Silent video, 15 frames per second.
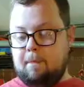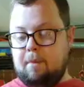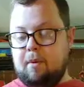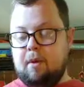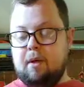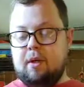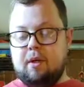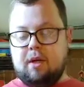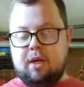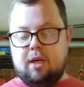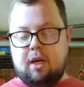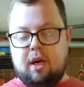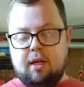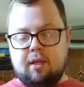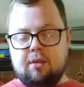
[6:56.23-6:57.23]
But
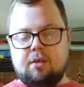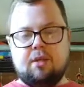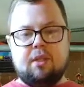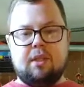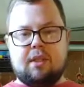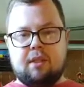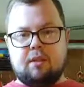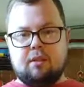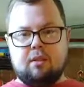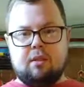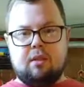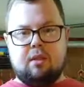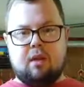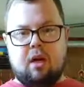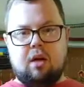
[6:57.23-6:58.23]
yeah, I usually
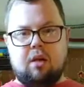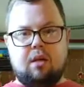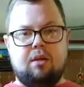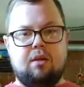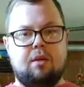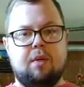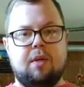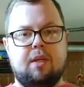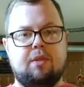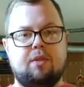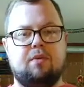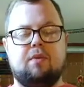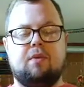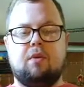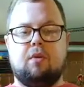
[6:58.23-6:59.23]
use the 2-inch
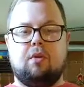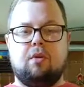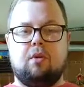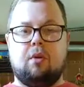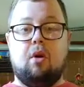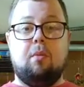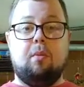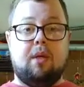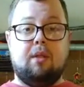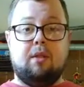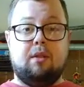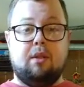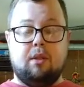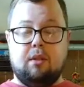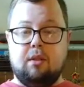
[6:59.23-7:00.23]
for all my
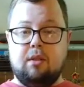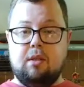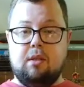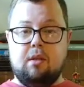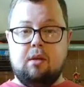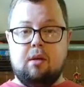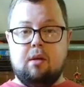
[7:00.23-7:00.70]
shields.